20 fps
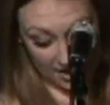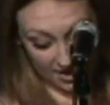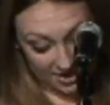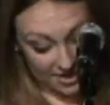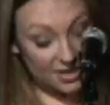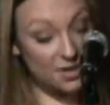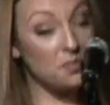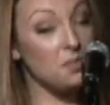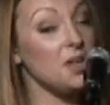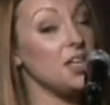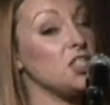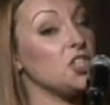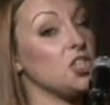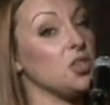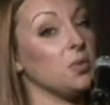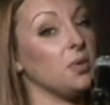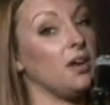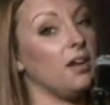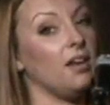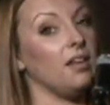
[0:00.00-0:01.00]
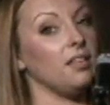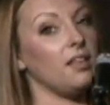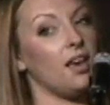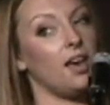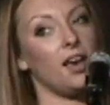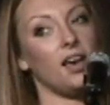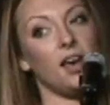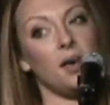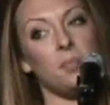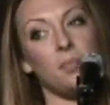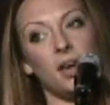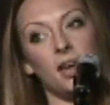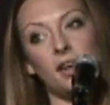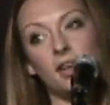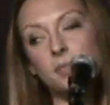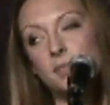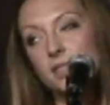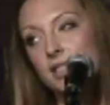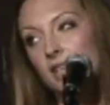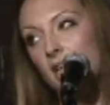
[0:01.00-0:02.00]
nice to meet you all. My
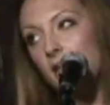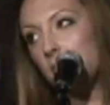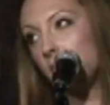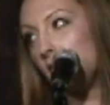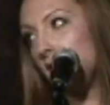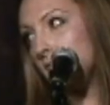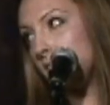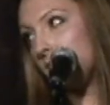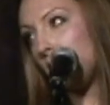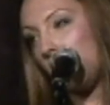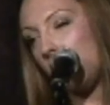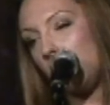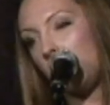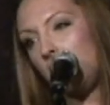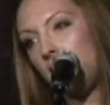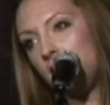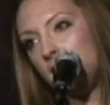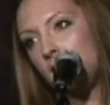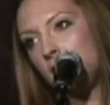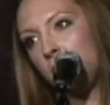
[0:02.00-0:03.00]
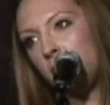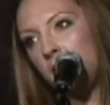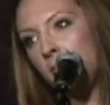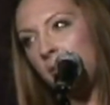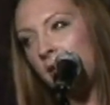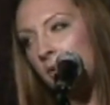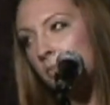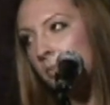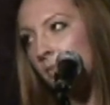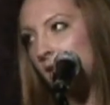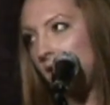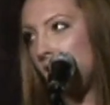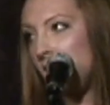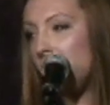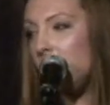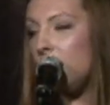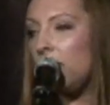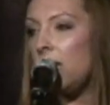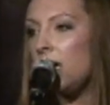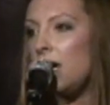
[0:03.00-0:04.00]
name is Amber. A little bit about
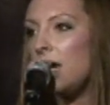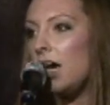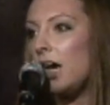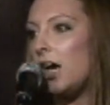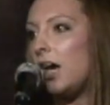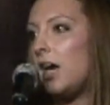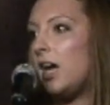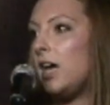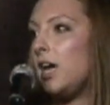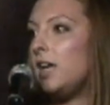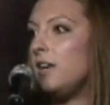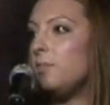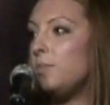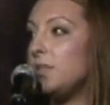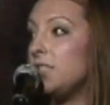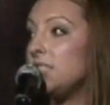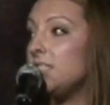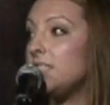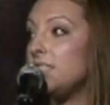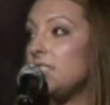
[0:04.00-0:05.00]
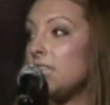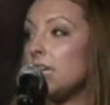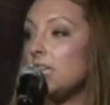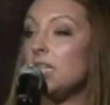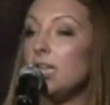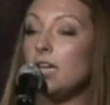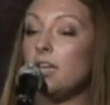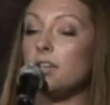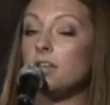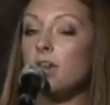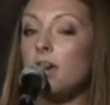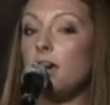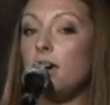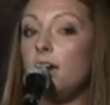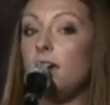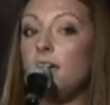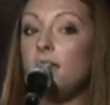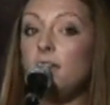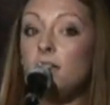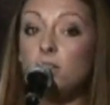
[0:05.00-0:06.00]
me. I've been studying
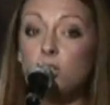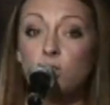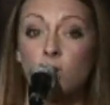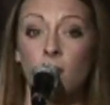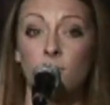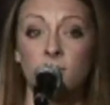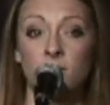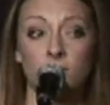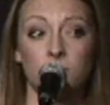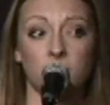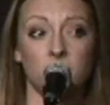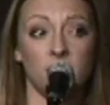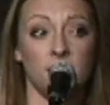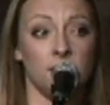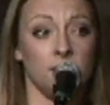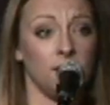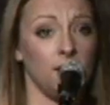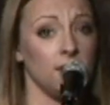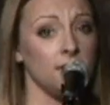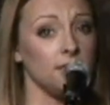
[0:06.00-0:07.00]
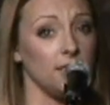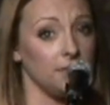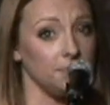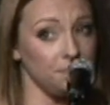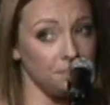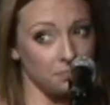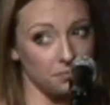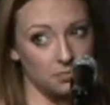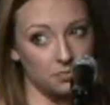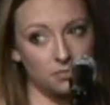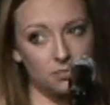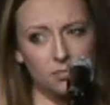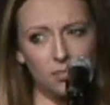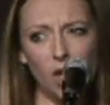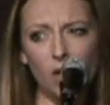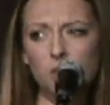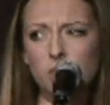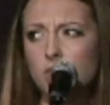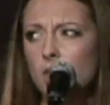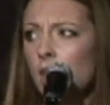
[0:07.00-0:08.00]
in a drama school in London.
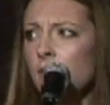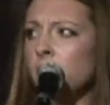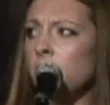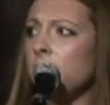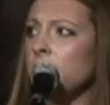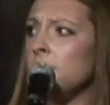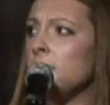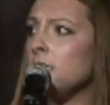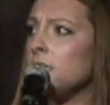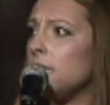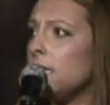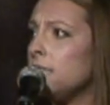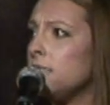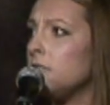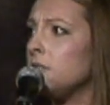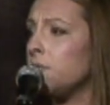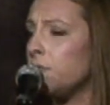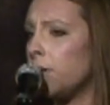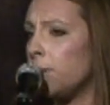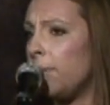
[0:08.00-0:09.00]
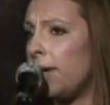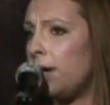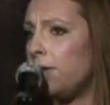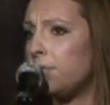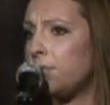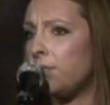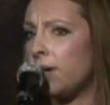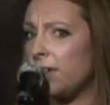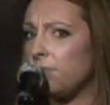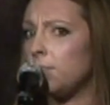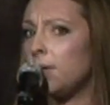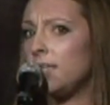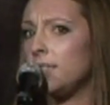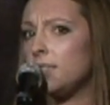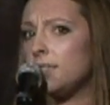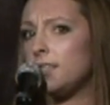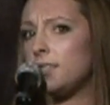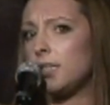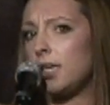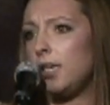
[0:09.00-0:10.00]
So I've lived in London for about 5
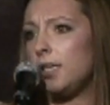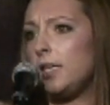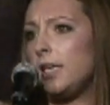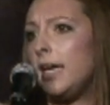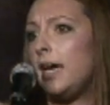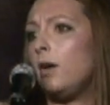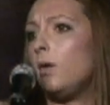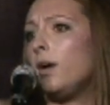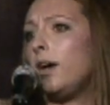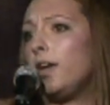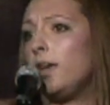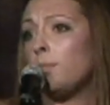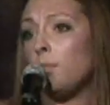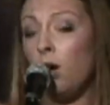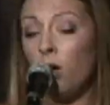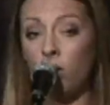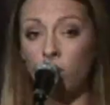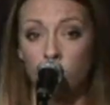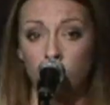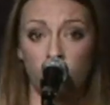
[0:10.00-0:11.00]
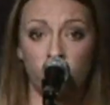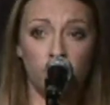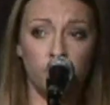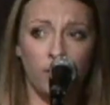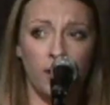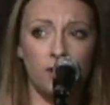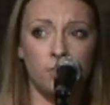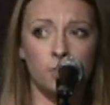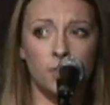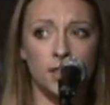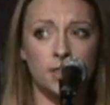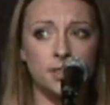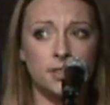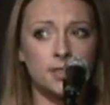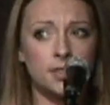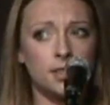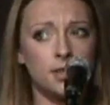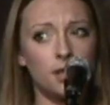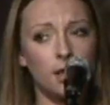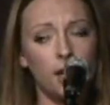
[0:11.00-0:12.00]
months, and now I am home for 5
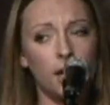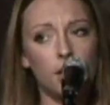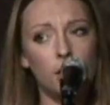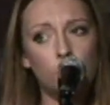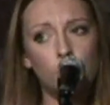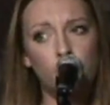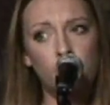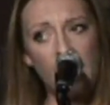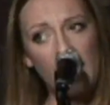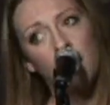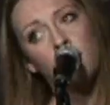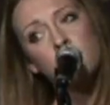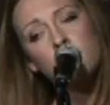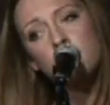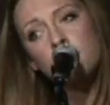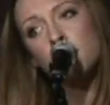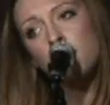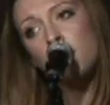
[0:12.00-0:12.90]
months, and then I go back.